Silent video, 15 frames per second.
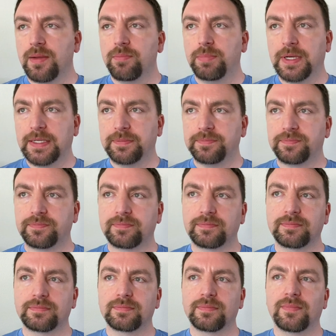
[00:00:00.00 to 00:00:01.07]
But
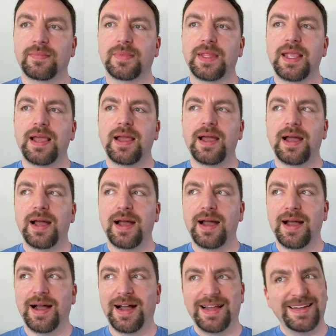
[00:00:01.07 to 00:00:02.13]

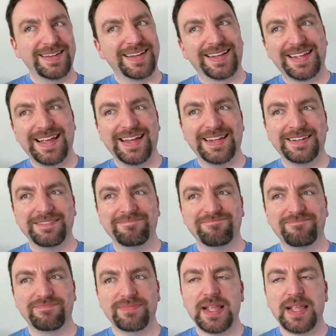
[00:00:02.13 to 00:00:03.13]
I, again,